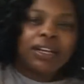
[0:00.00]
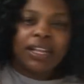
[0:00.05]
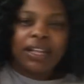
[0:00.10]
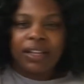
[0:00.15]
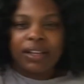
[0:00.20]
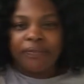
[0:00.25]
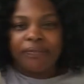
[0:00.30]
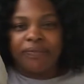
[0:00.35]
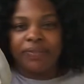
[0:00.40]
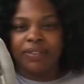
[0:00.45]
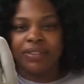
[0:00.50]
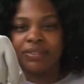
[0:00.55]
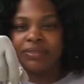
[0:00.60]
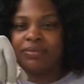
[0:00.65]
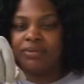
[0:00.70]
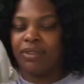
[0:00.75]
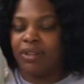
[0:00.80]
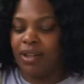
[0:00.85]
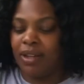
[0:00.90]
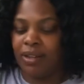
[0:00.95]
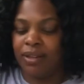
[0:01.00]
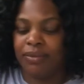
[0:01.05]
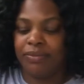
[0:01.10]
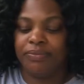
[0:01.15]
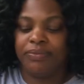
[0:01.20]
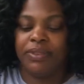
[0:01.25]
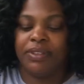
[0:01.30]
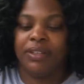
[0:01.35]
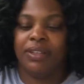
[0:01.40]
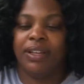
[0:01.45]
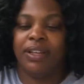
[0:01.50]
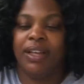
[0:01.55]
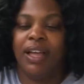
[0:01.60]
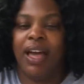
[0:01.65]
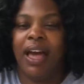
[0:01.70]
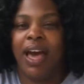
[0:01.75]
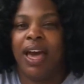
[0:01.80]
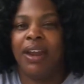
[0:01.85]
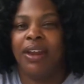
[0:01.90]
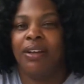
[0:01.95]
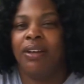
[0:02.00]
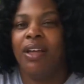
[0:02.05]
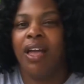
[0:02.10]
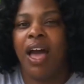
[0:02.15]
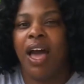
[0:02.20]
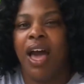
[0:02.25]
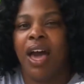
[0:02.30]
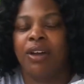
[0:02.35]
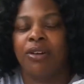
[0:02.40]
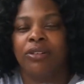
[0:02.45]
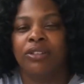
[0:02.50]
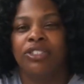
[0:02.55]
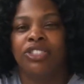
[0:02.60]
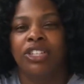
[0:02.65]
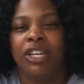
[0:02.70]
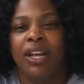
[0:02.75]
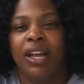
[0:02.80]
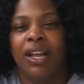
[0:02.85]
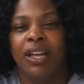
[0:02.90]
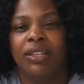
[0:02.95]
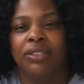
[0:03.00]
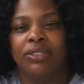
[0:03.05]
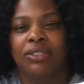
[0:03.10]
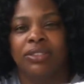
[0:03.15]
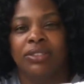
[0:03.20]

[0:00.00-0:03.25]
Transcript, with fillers: be judging me. Uh, I I don't judge.